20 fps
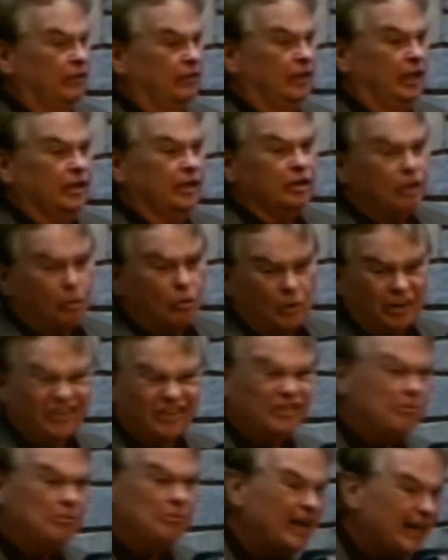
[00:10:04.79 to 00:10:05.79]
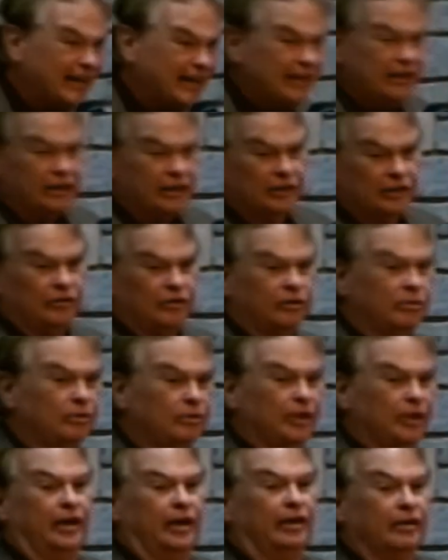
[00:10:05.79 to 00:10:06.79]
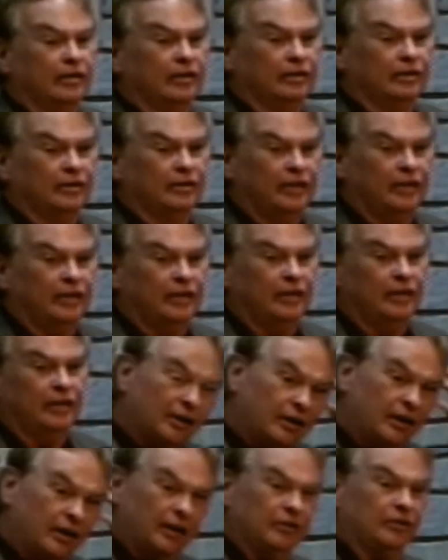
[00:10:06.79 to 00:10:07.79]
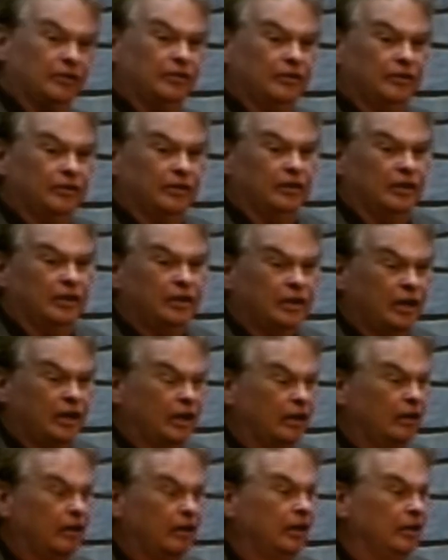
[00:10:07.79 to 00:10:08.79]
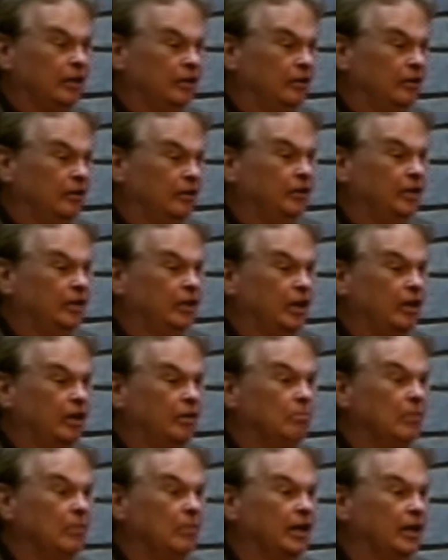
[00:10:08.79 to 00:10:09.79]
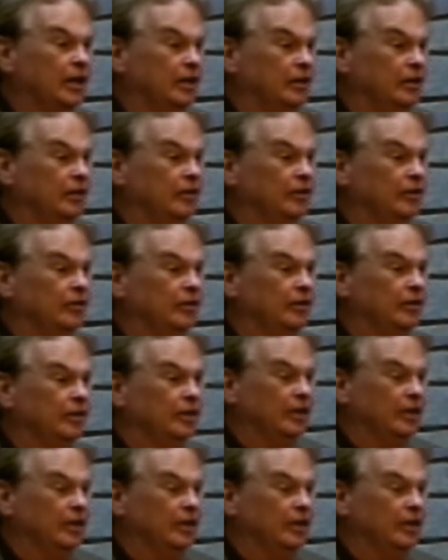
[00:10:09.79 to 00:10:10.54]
And no one's making us do that. That's us in our heads, in our minds.